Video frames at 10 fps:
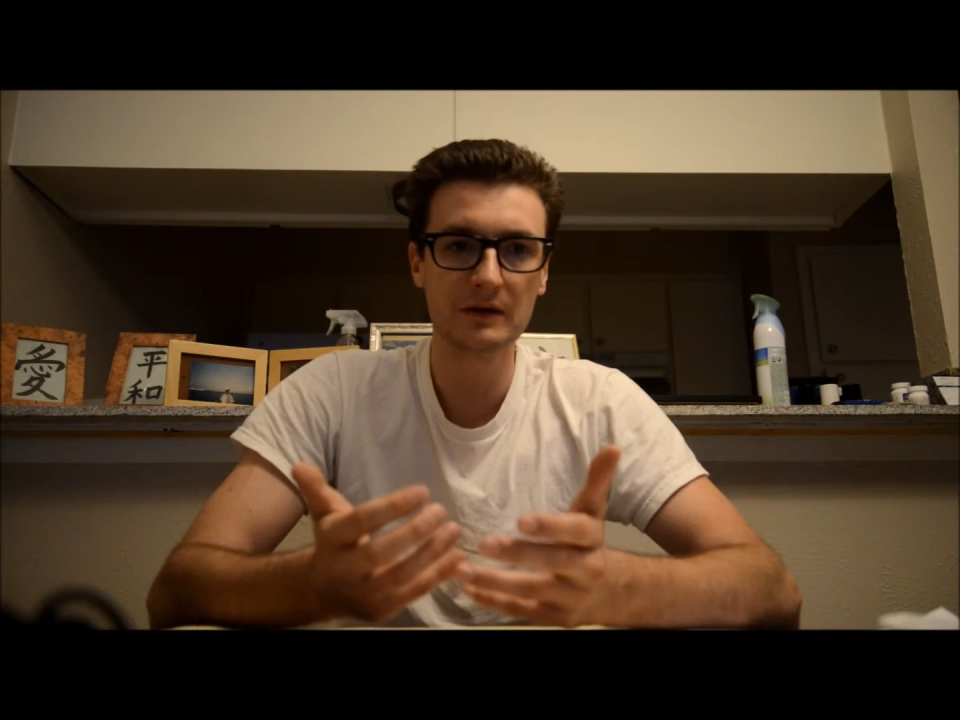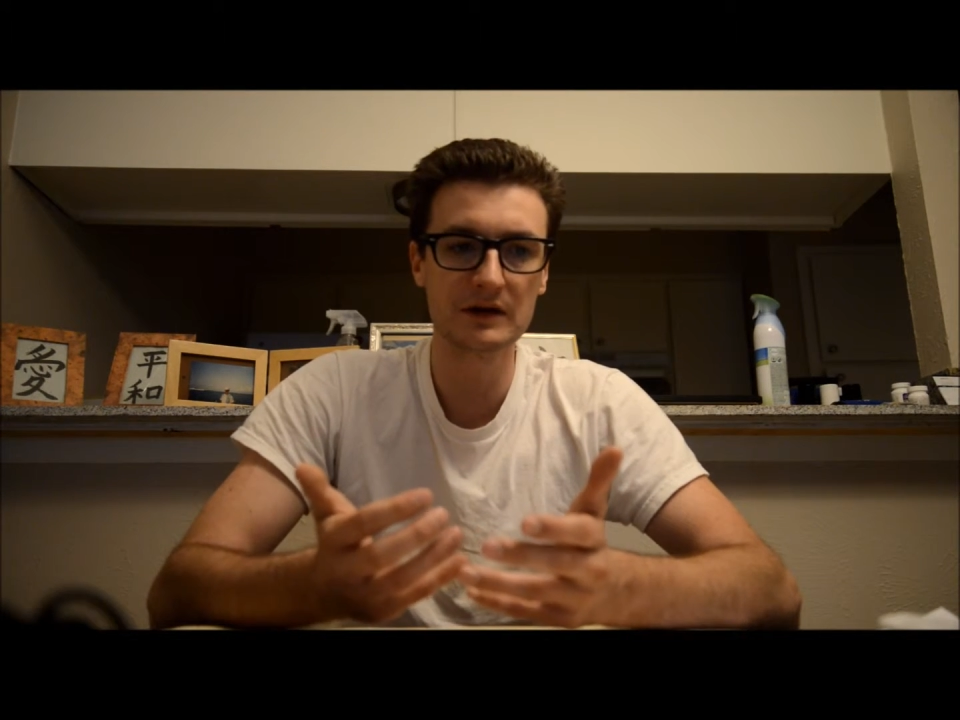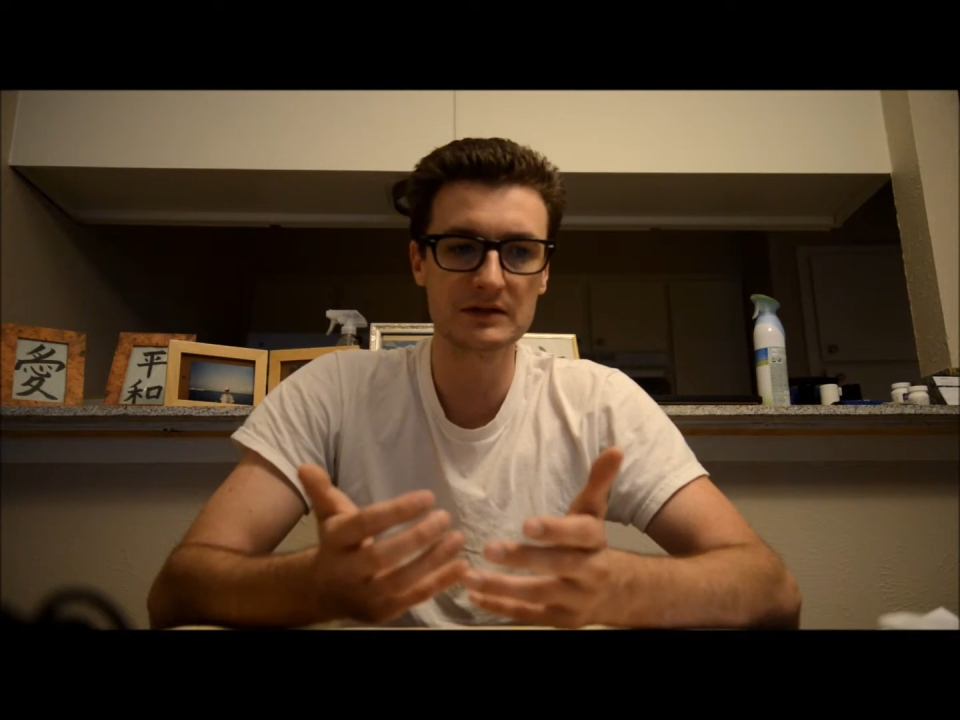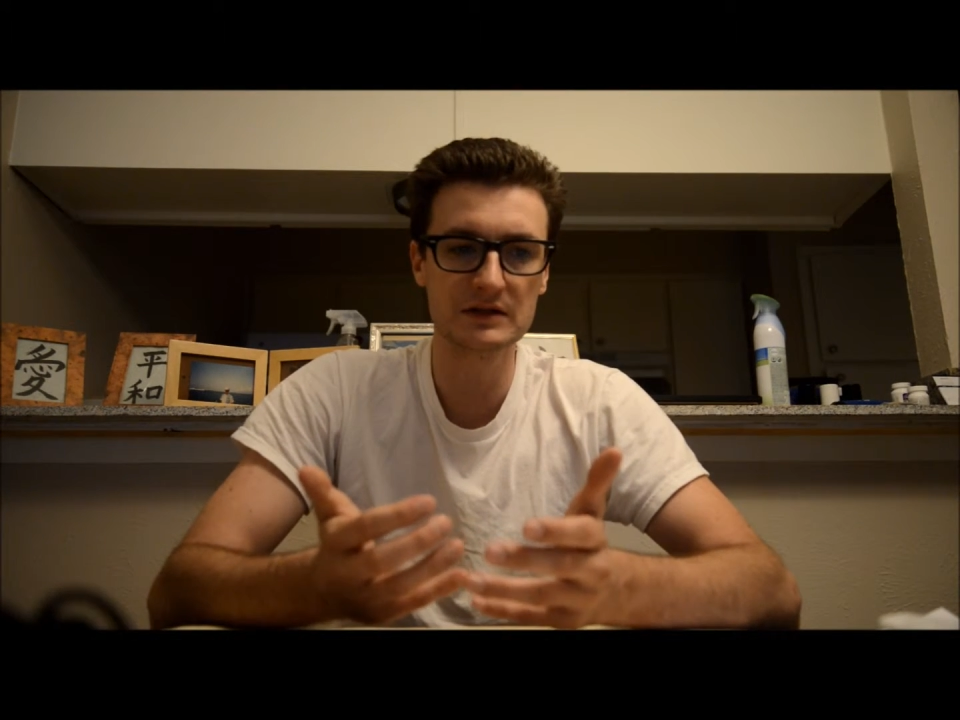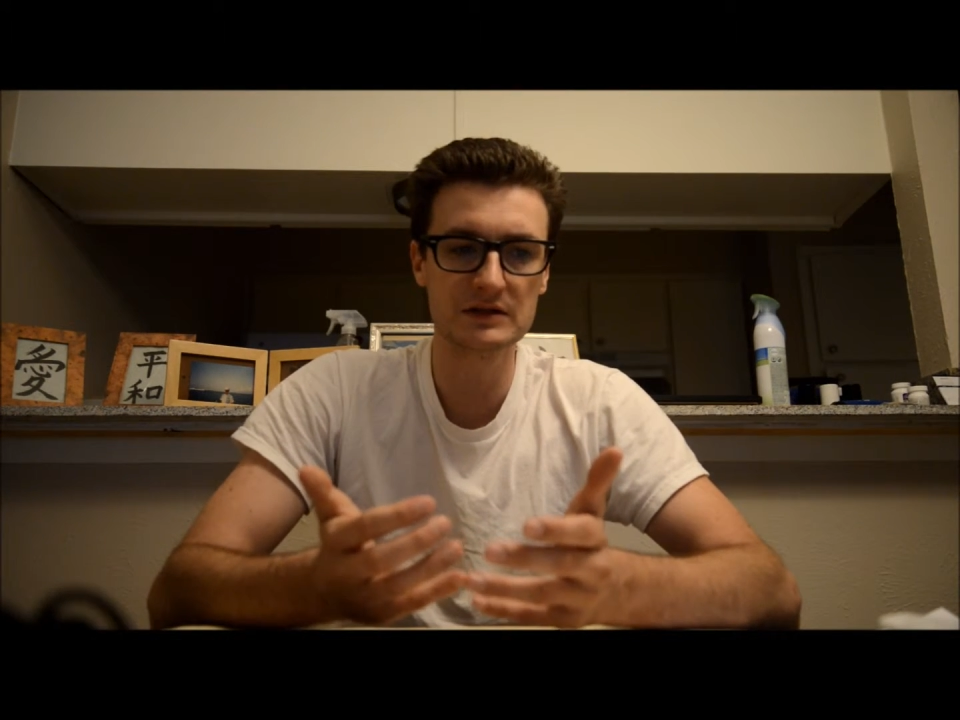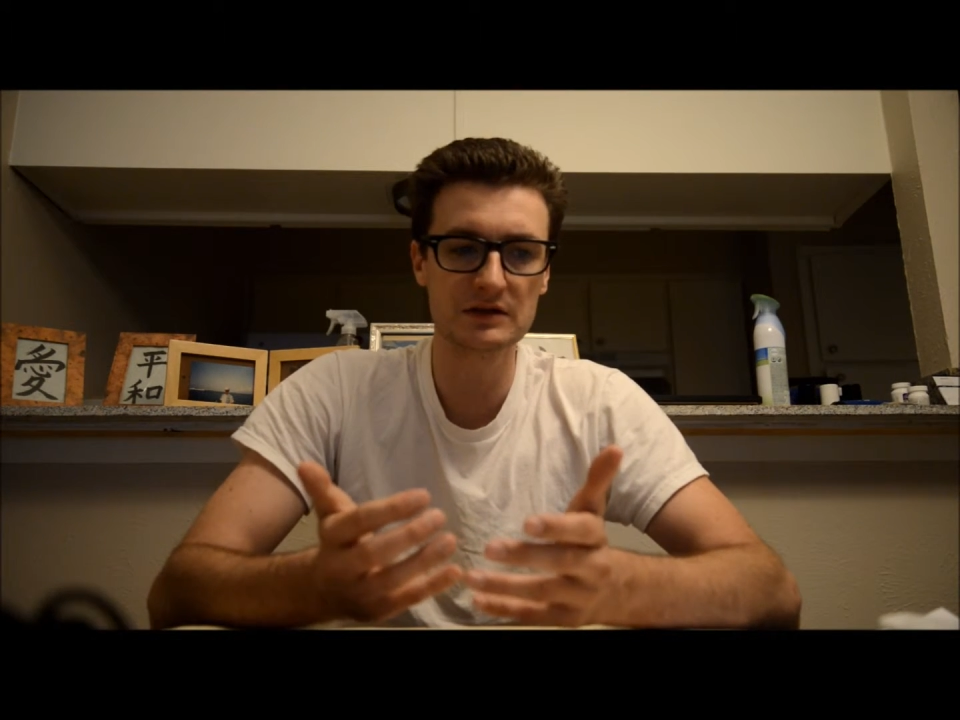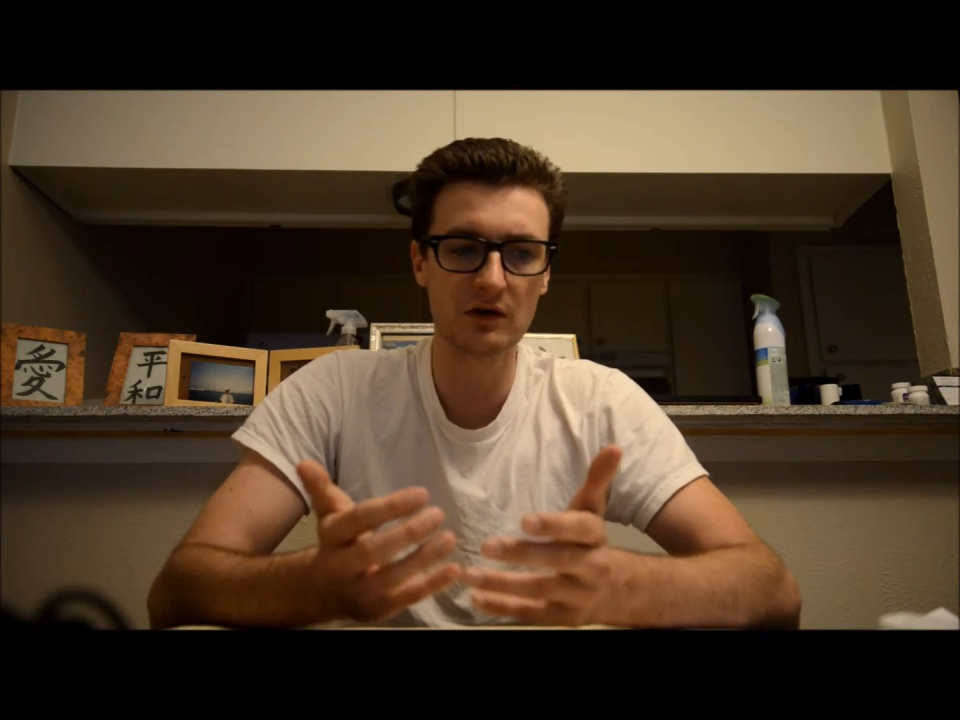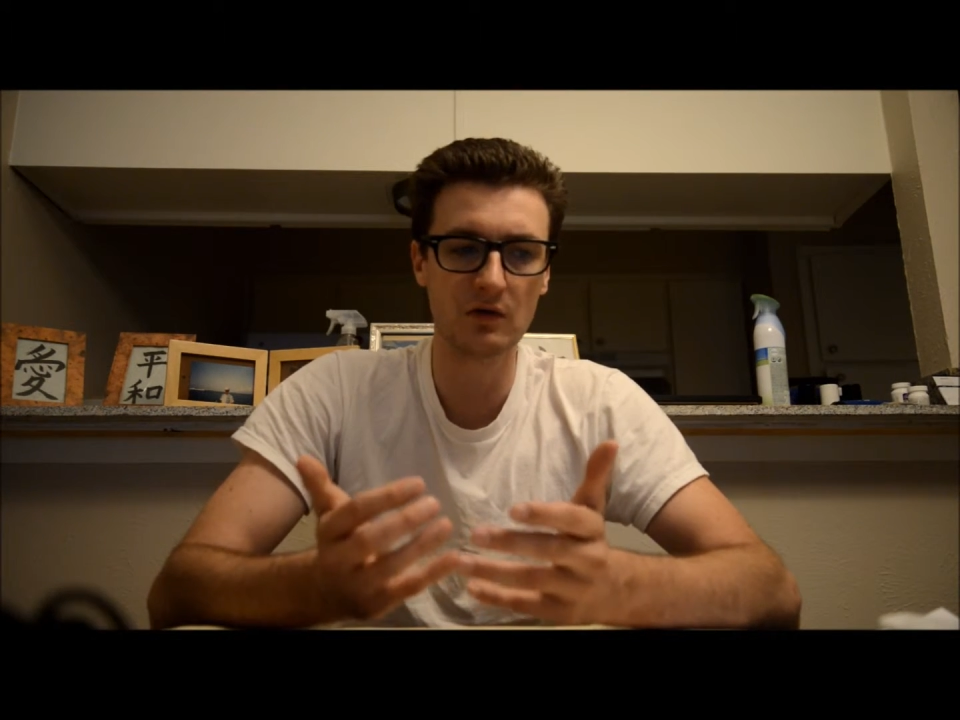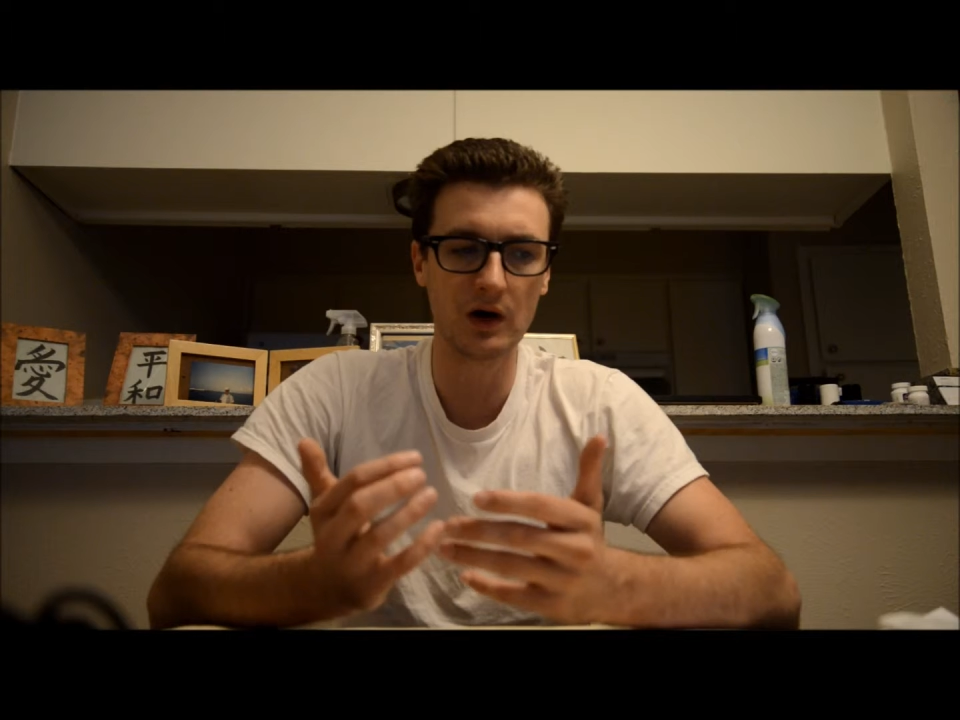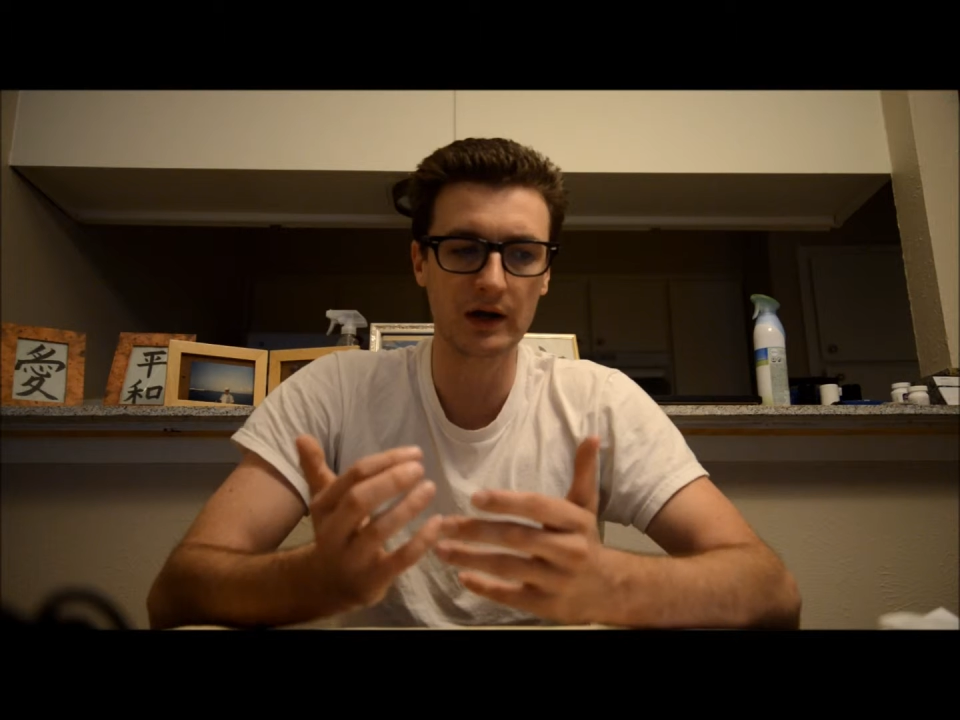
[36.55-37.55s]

because it's so